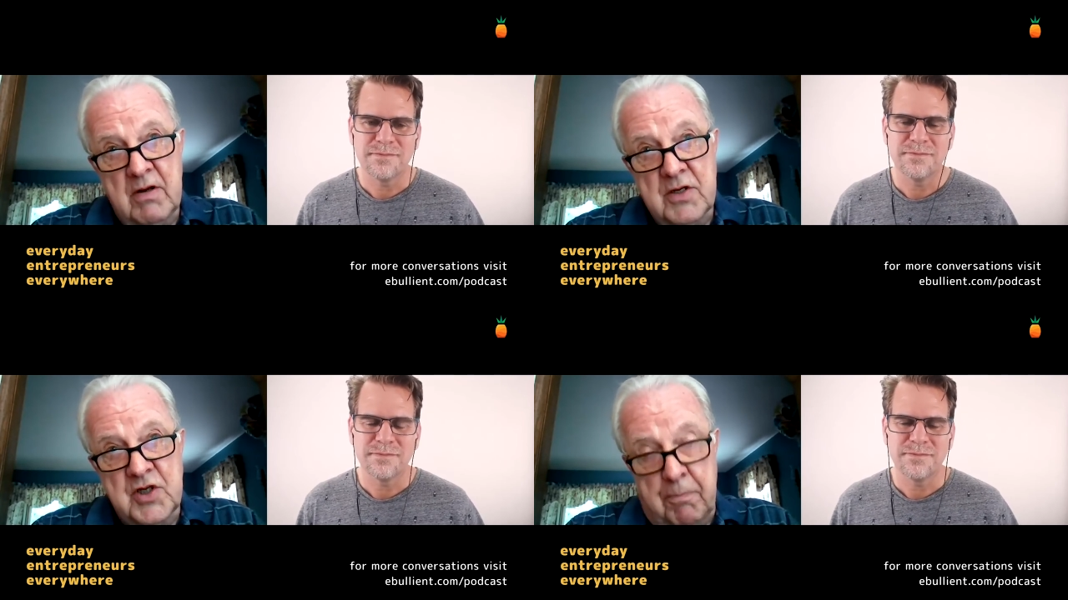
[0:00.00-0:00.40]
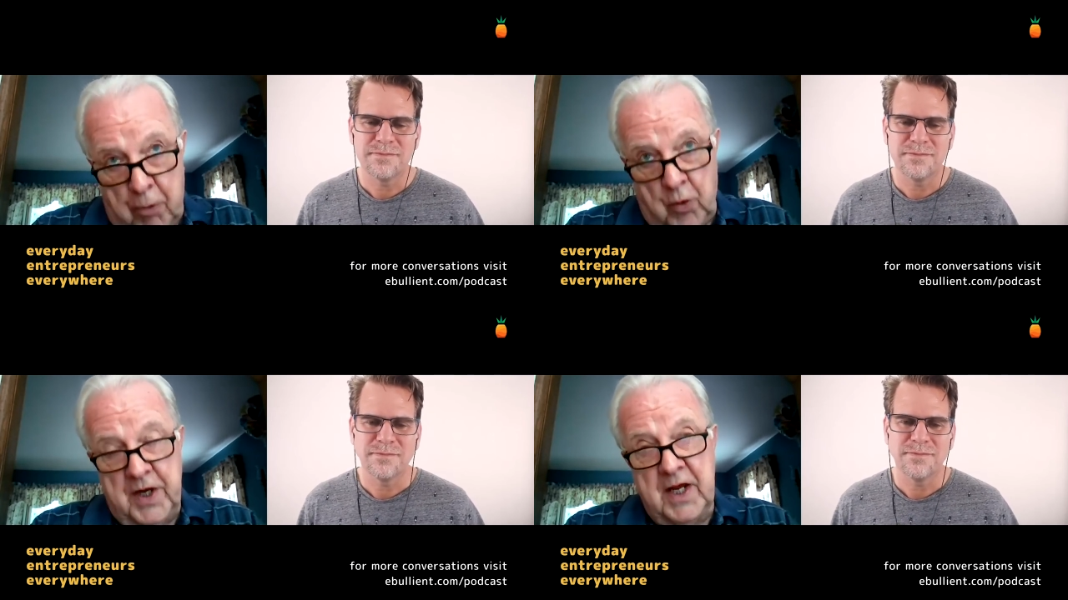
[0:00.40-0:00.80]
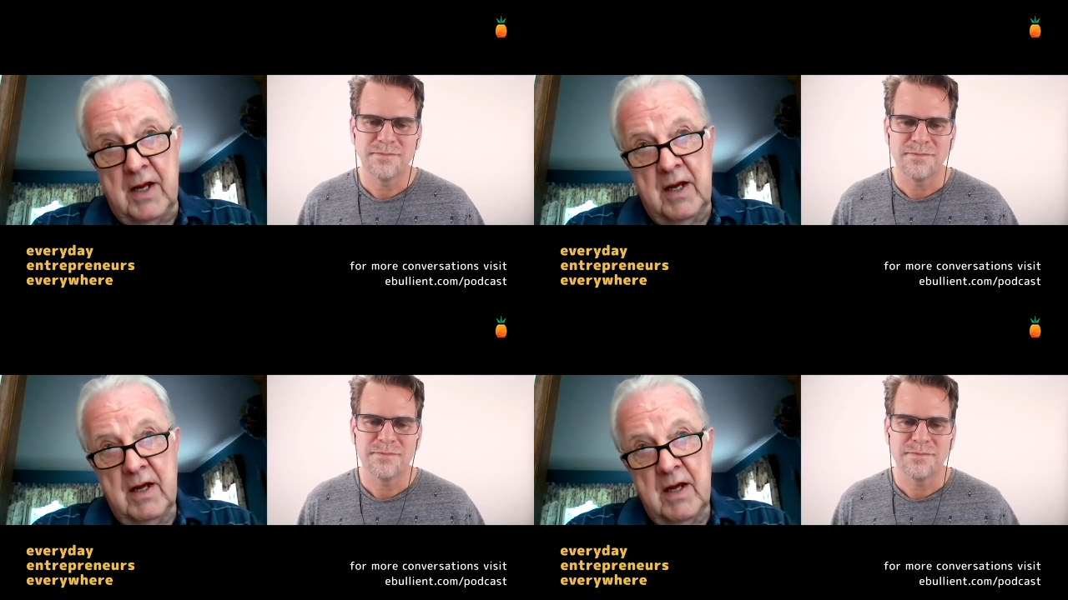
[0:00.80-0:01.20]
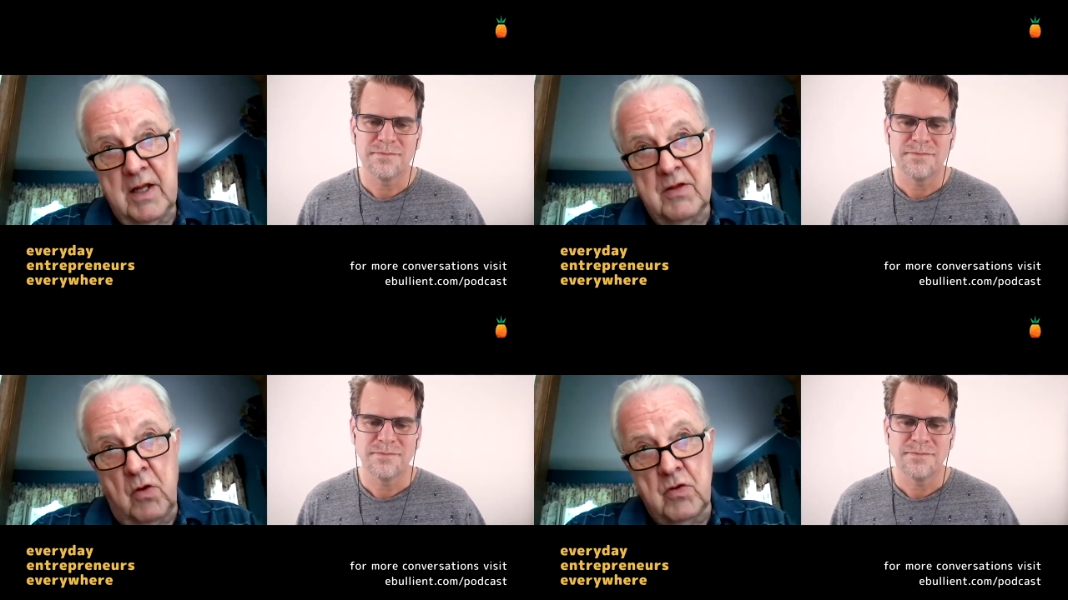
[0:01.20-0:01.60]
Speaker 1: supporting
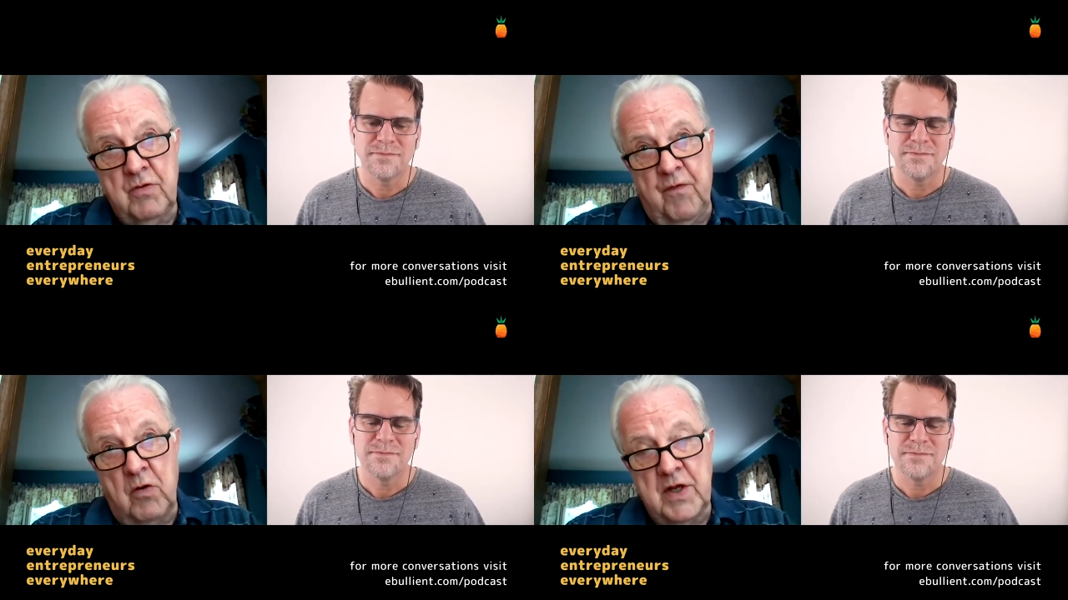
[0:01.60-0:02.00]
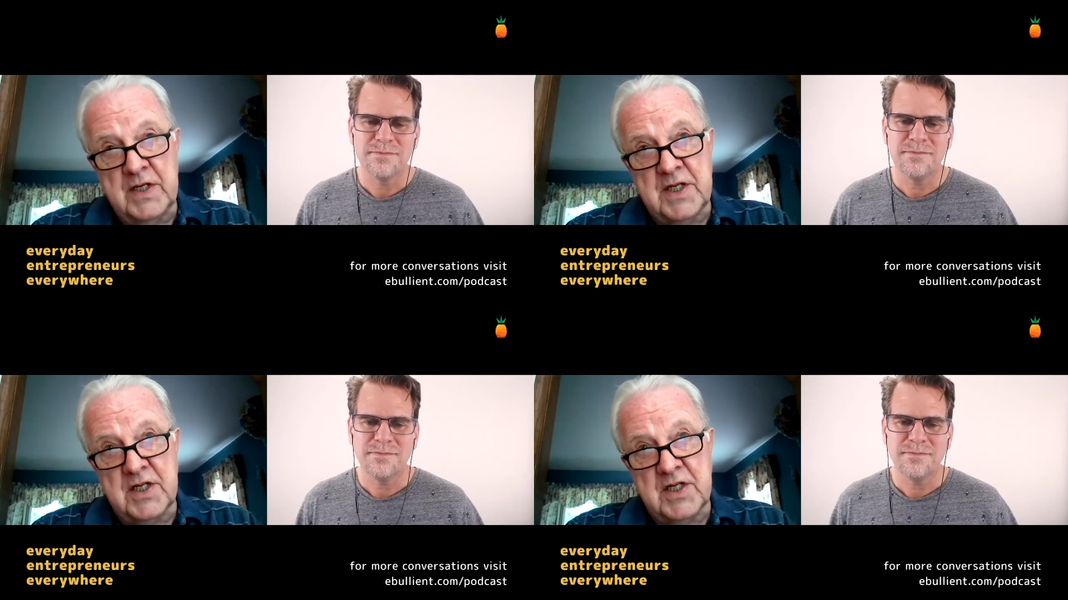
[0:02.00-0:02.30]
those voting mm-hmm.